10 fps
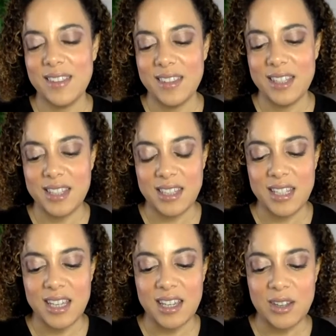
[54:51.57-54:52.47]
Let's
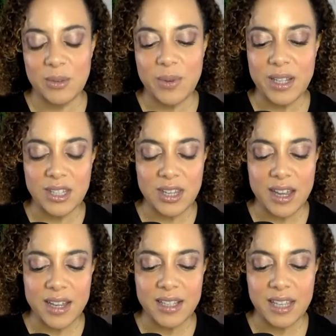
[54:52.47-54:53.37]
see. What
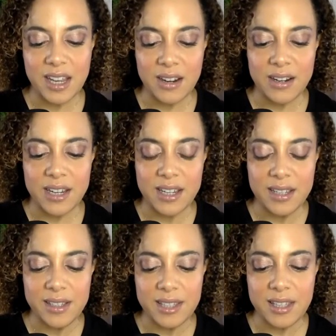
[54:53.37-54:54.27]
does
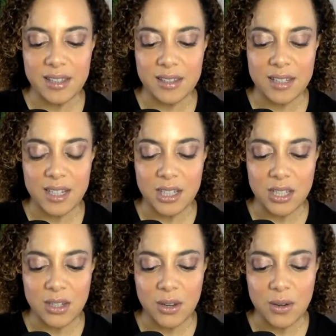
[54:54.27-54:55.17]
Aries need to
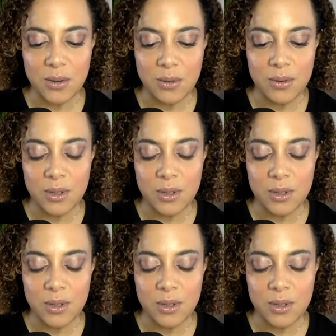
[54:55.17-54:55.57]
know